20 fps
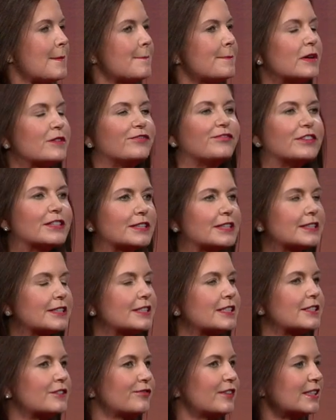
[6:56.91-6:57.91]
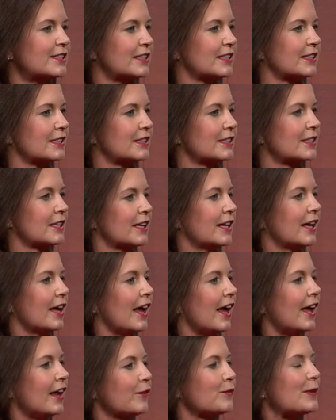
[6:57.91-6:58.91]
but physics is physics,
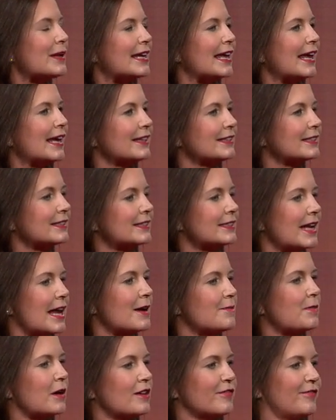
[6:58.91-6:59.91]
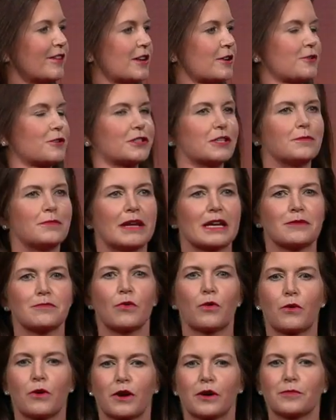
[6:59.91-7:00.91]
and we can't snap our fingers and make
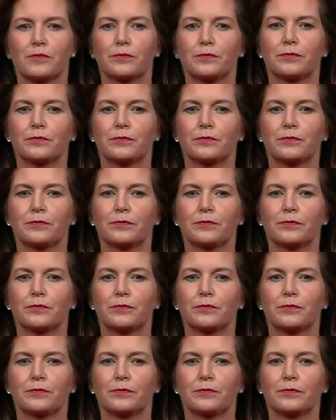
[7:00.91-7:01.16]
more.